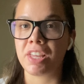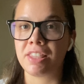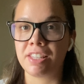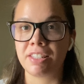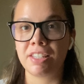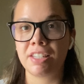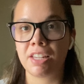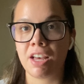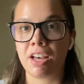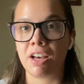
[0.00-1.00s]
This is
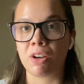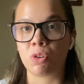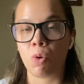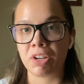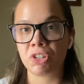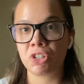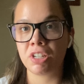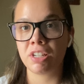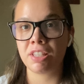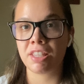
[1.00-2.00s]
a
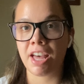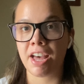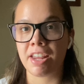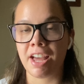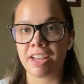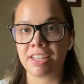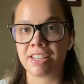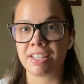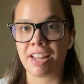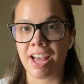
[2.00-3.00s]
question that I
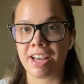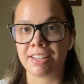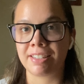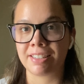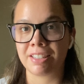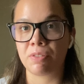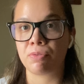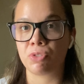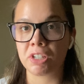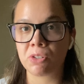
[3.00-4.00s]
get asked
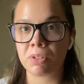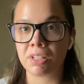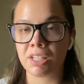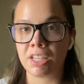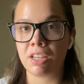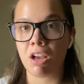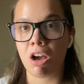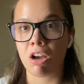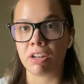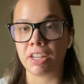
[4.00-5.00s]
frequently
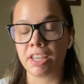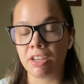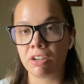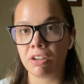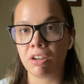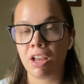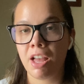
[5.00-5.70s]
on here